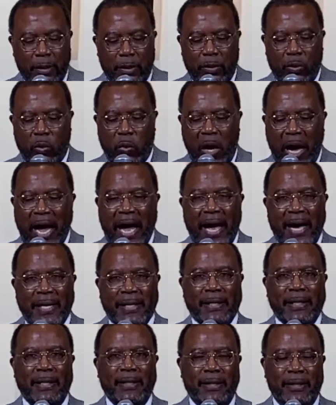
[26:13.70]
why
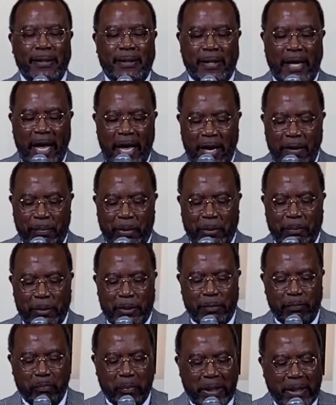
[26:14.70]
is
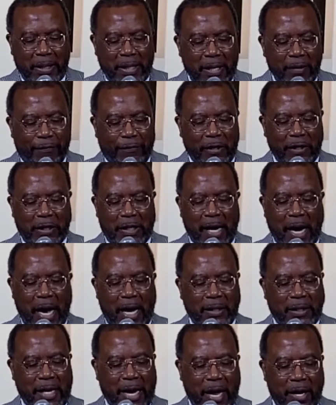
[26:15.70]
Abram's belief in
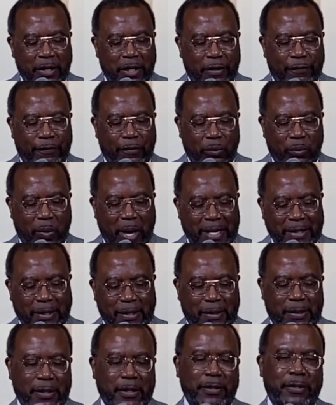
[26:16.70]
God counted for
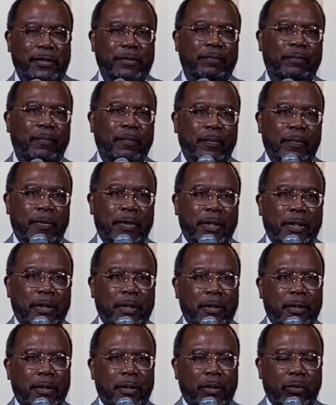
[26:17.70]
righteousness?
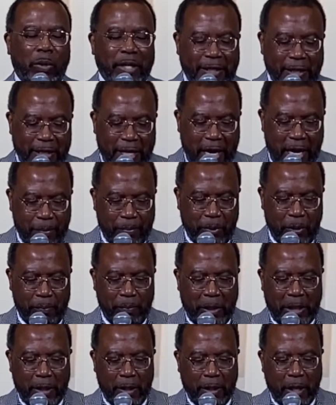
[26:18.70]
Wasn't
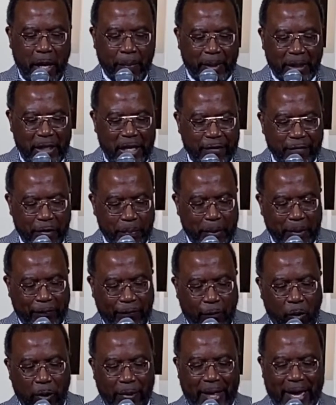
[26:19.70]
Abram a believer
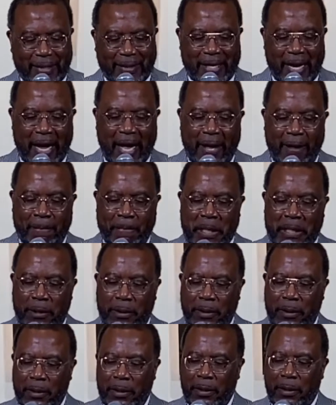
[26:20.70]
before that time?
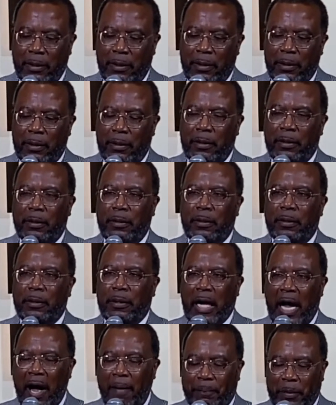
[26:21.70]

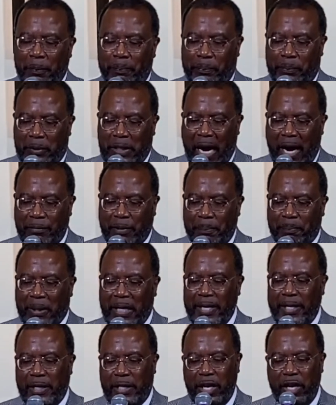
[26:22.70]
Contem
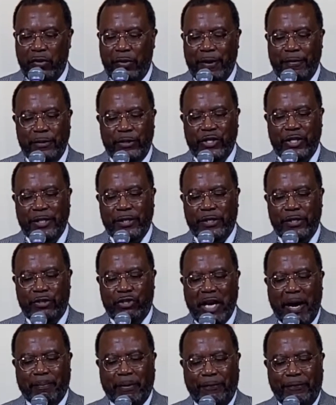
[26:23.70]
contemplated here in Genesis
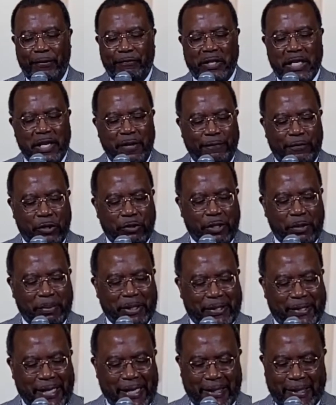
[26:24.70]
chapter 15 and verse number
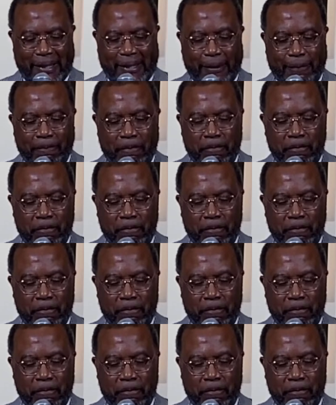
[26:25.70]
6?